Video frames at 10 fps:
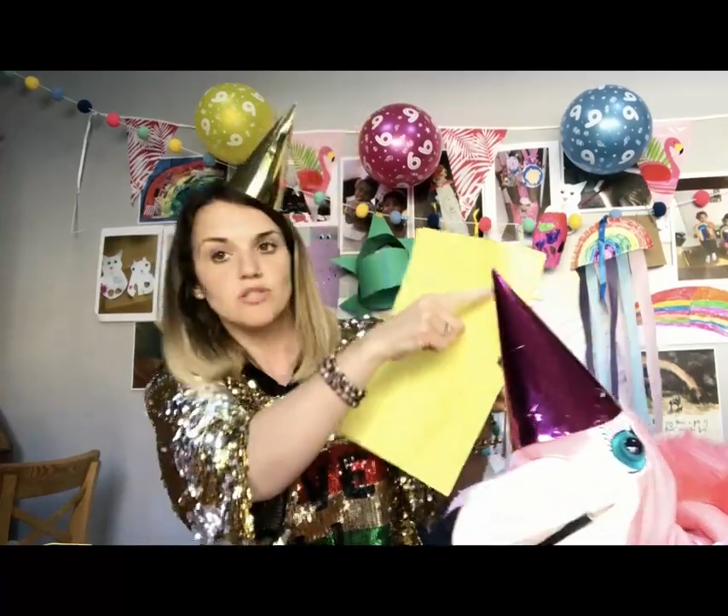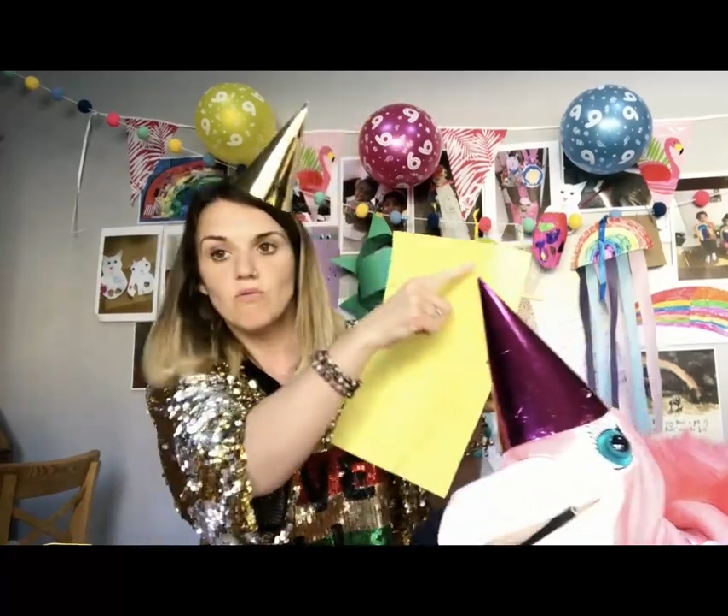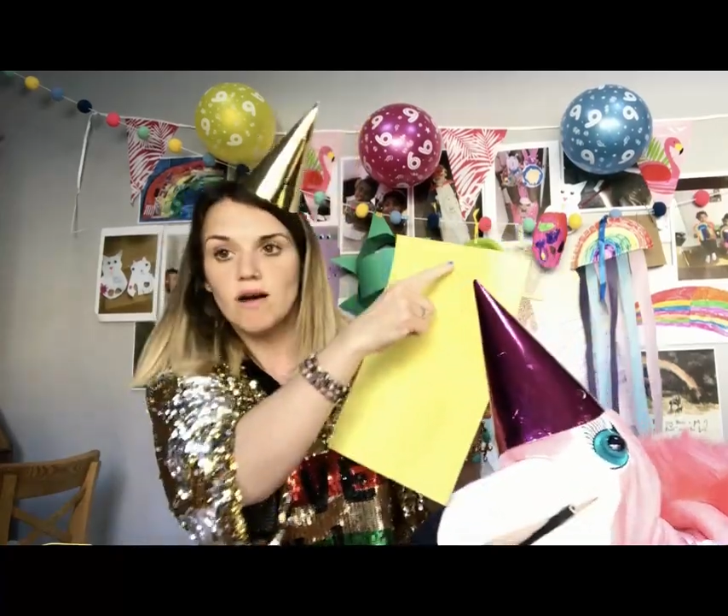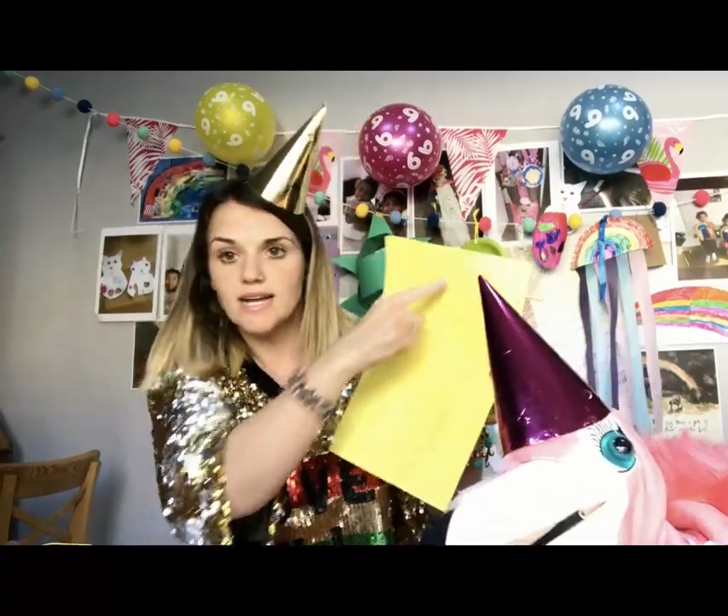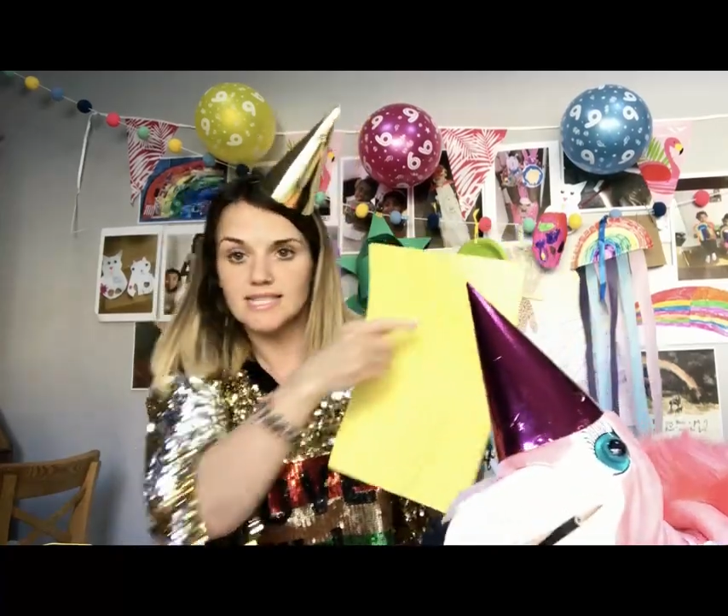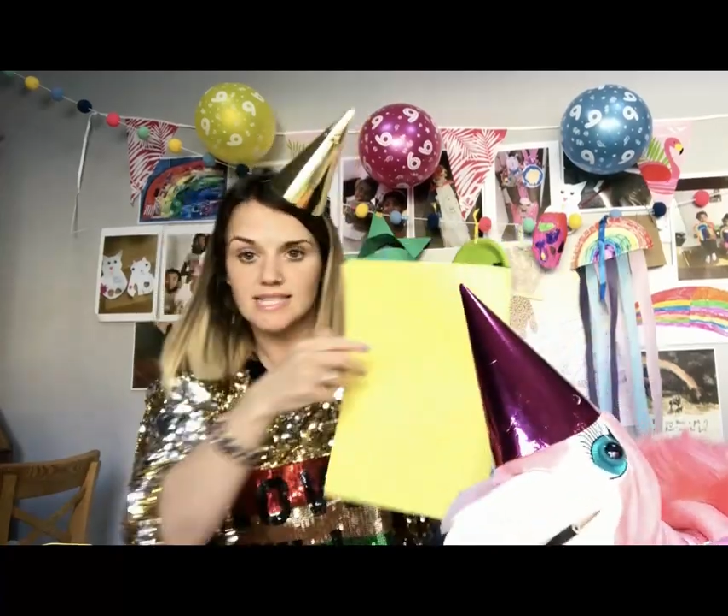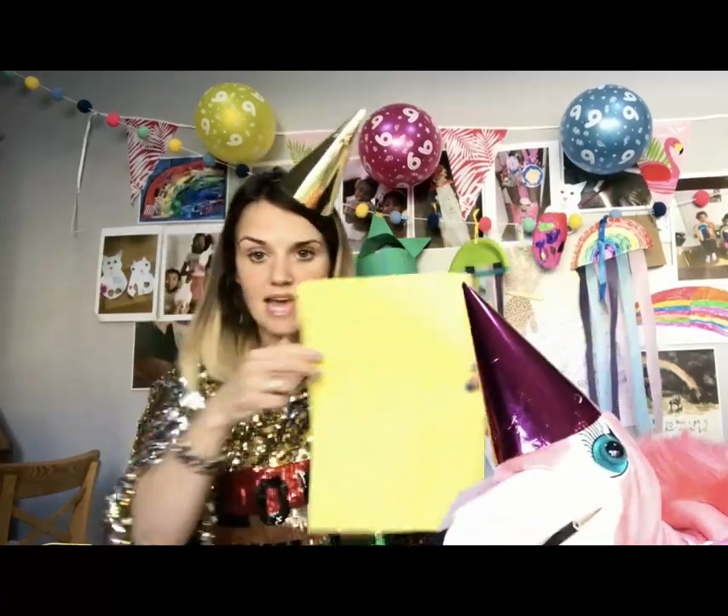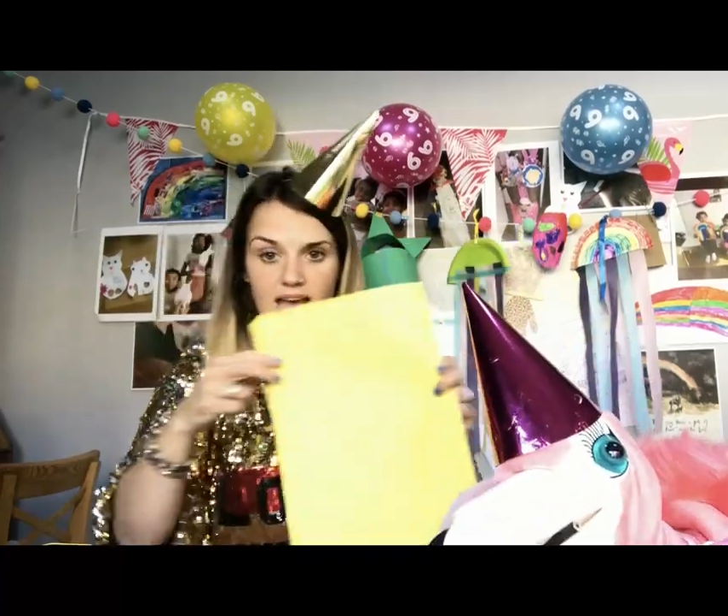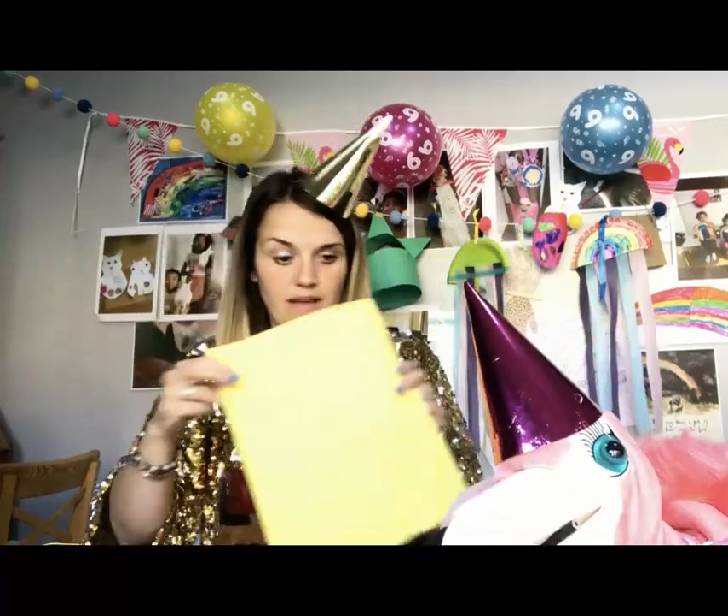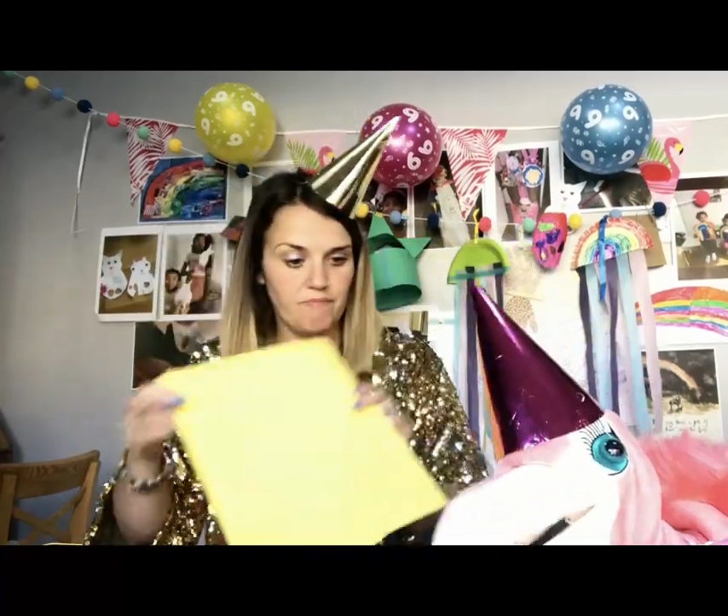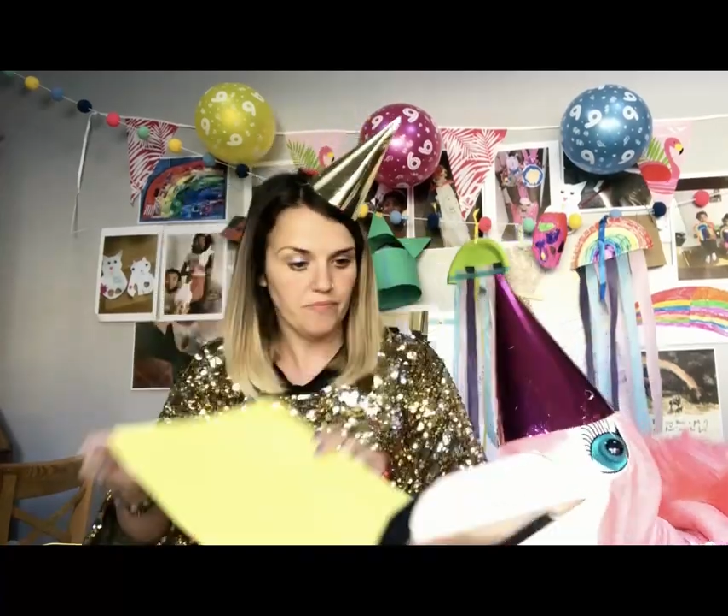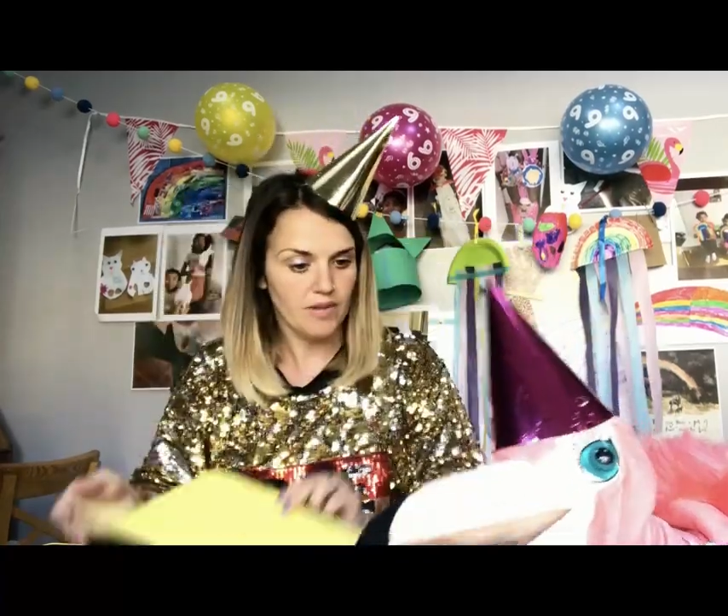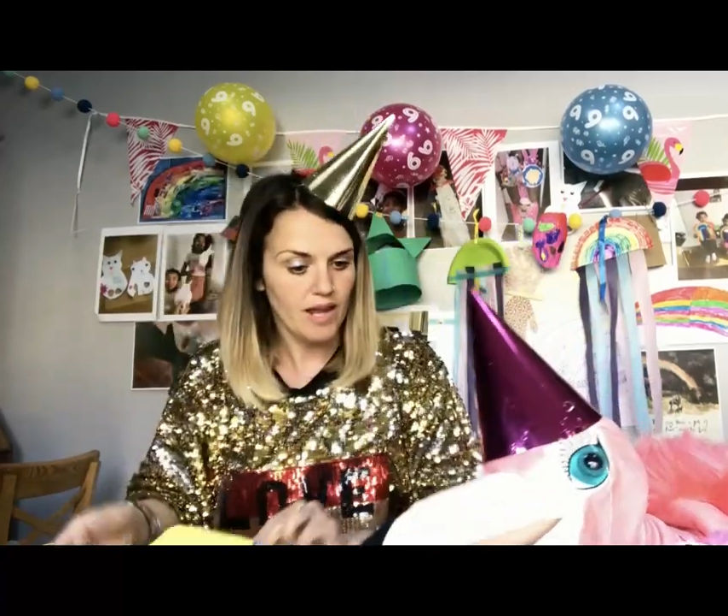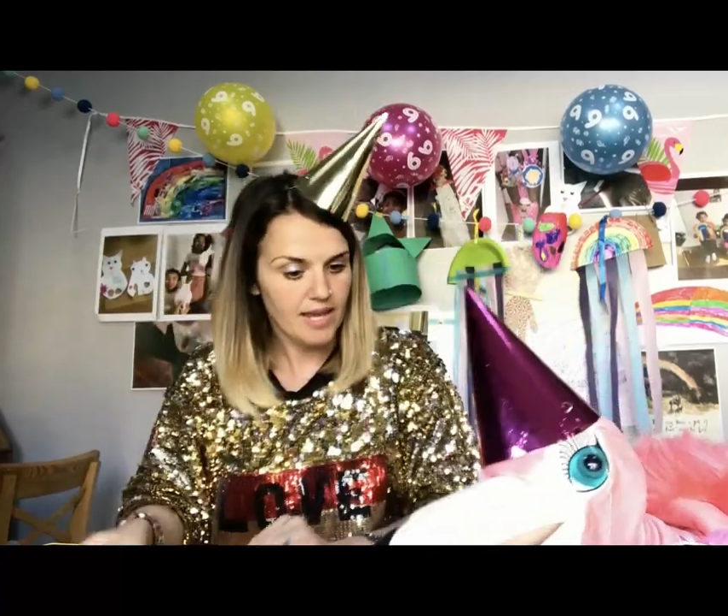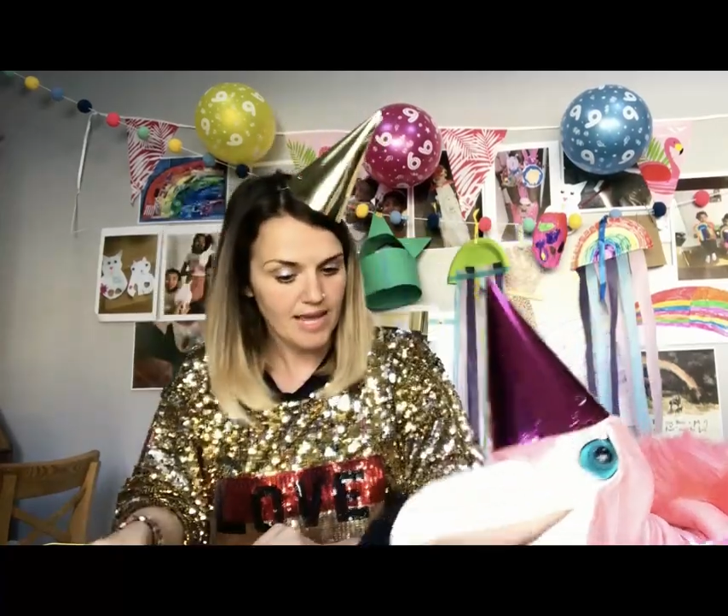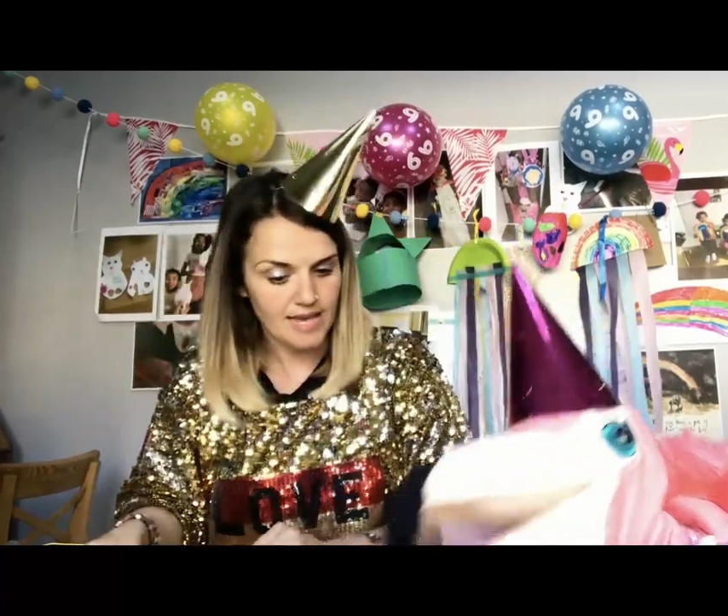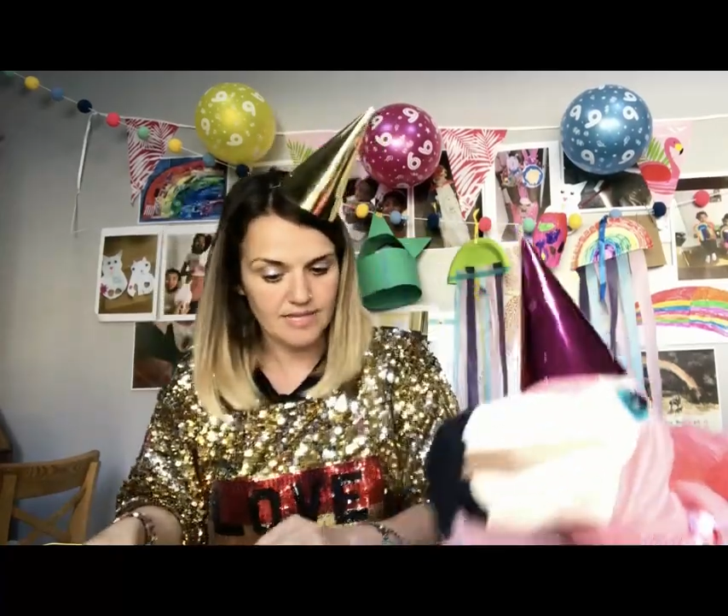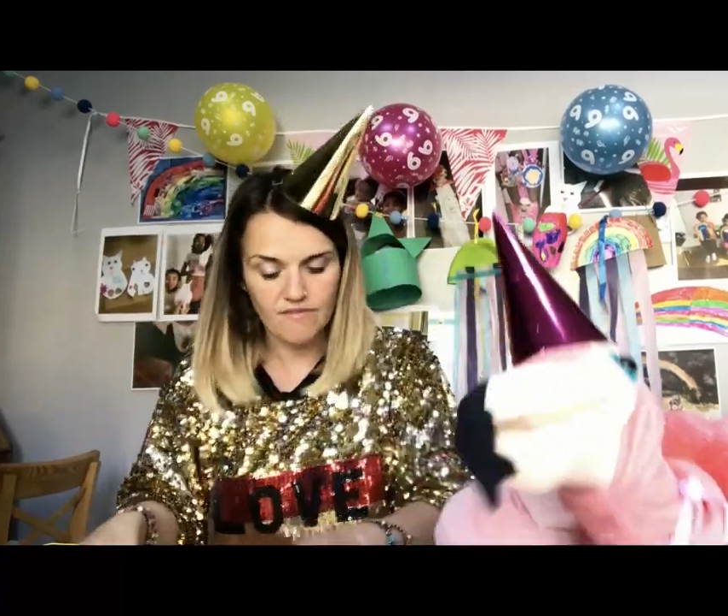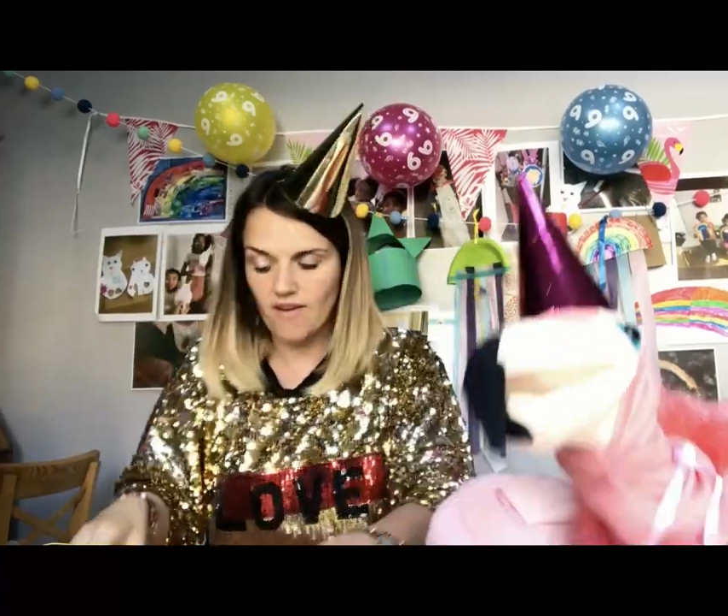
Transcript: twice there. Yes,